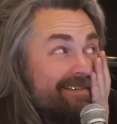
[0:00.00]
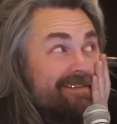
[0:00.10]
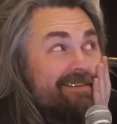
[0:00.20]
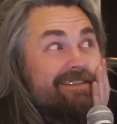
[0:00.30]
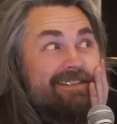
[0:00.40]

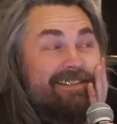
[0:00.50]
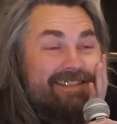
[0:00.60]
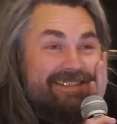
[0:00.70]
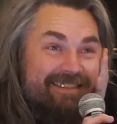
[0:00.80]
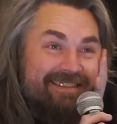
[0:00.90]

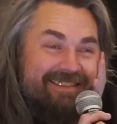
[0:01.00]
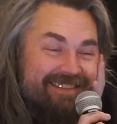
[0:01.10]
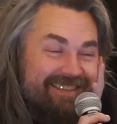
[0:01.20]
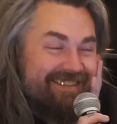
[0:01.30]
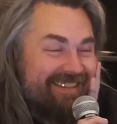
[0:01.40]
Yeah,
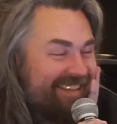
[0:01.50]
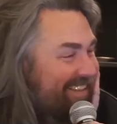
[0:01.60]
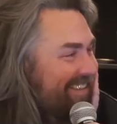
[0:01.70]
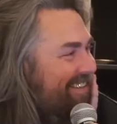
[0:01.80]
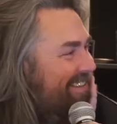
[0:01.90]

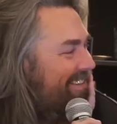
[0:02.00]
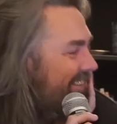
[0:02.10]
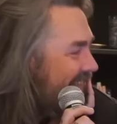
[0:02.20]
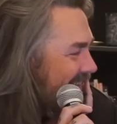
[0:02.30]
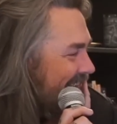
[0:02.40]
my mac
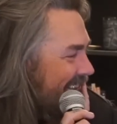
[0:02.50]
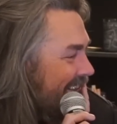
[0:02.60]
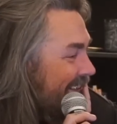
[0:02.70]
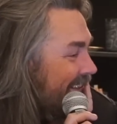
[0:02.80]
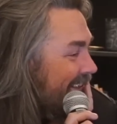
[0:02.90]
and cheese is off